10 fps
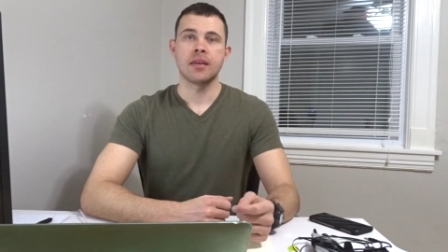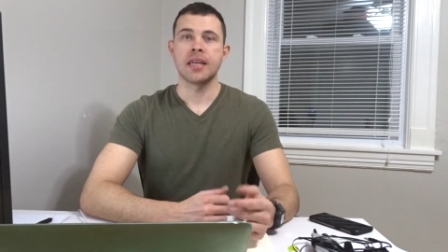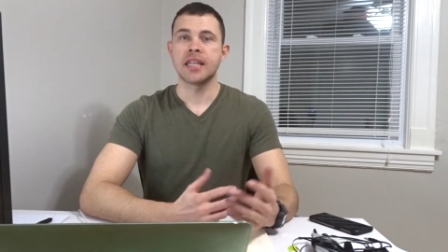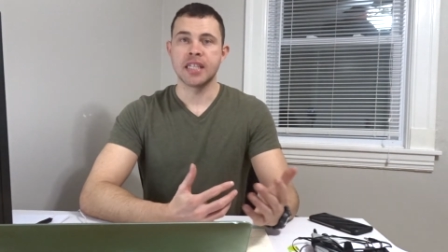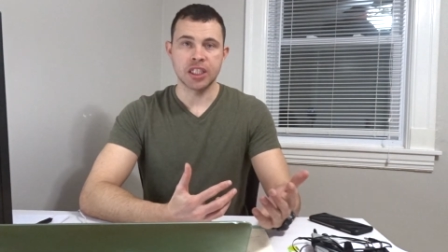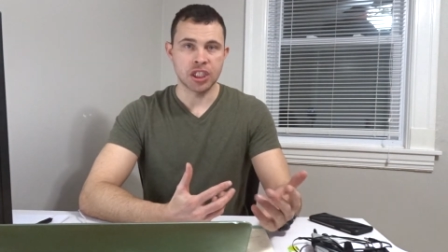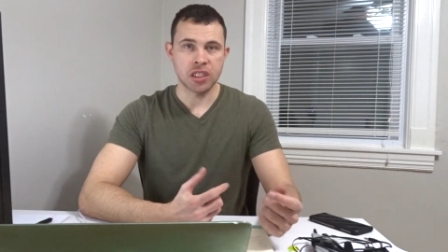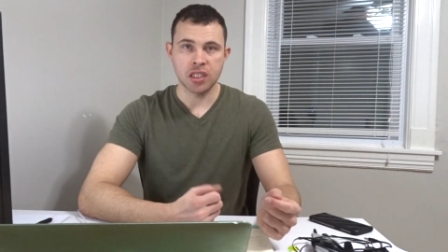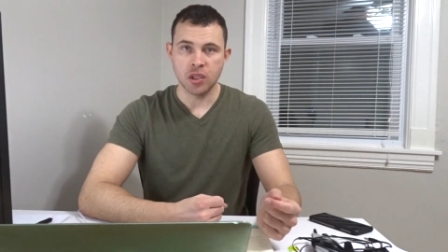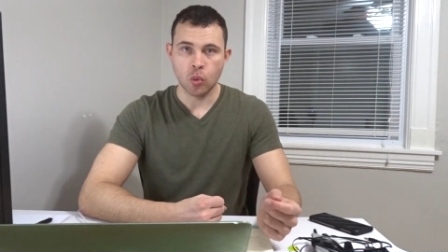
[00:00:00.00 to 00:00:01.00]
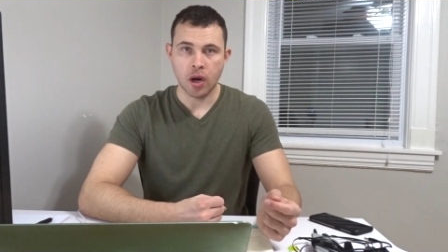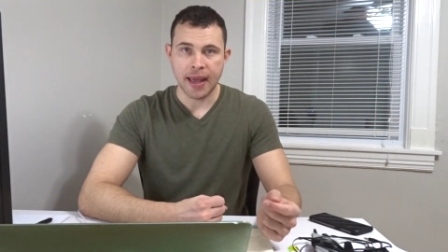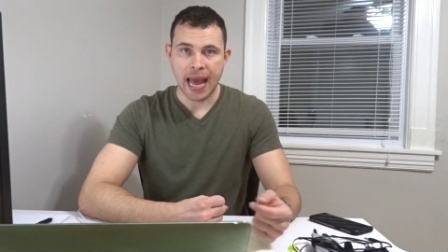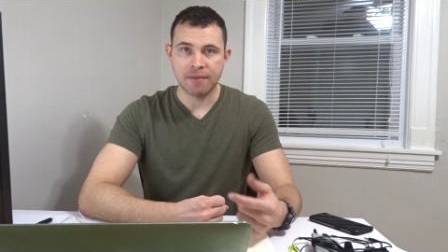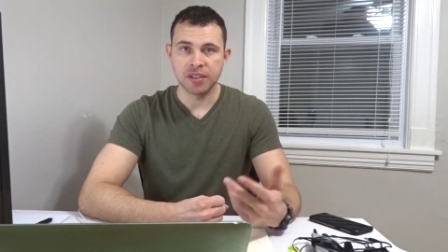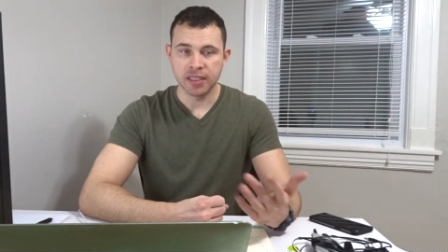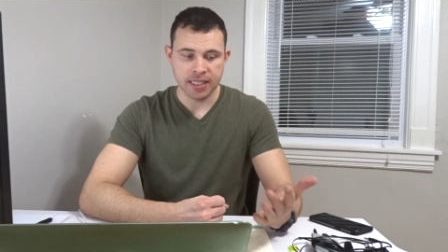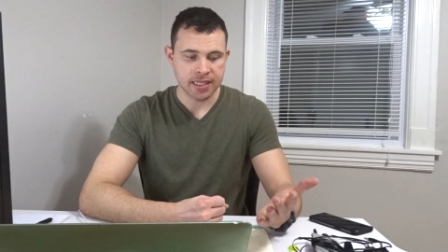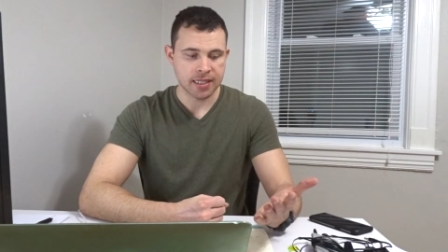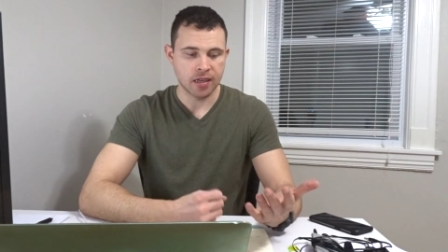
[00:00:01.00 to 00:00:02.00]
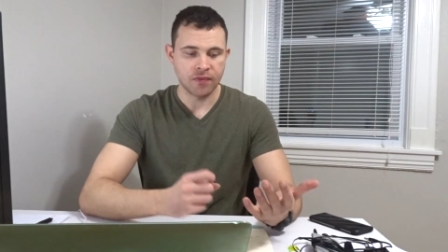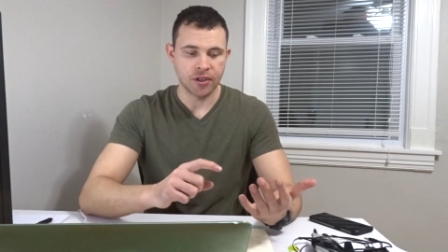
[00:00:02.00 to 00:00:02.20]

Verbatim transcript: In addition, you want to have a list of